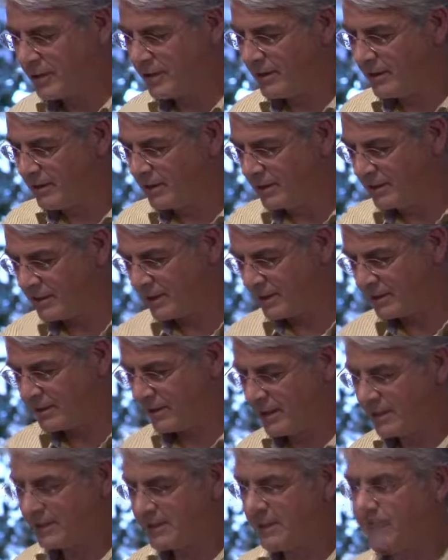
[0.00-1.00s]
in the things that
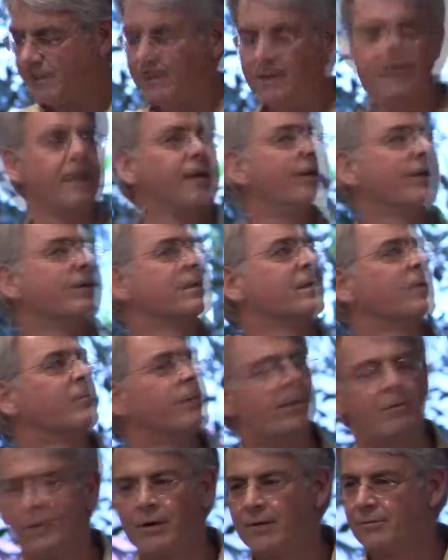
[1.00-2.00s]
I said, then here are some of
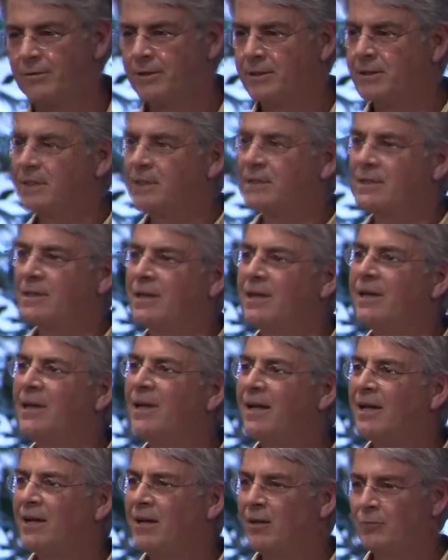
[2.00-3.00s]
the references, and
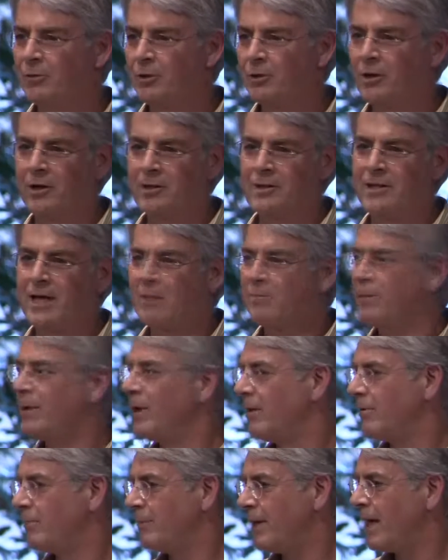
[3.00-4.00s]
if you contact me,
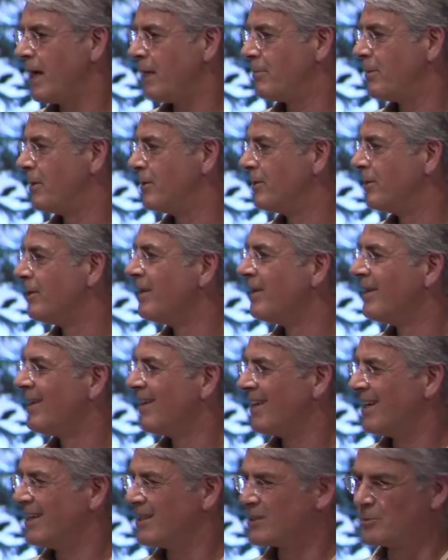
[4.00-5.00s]
I'll be happy
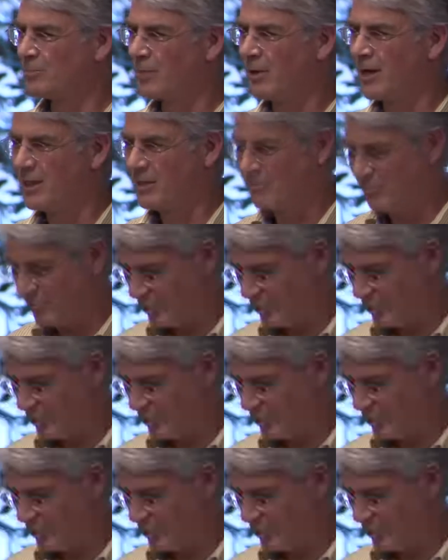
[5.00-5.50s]
to supply them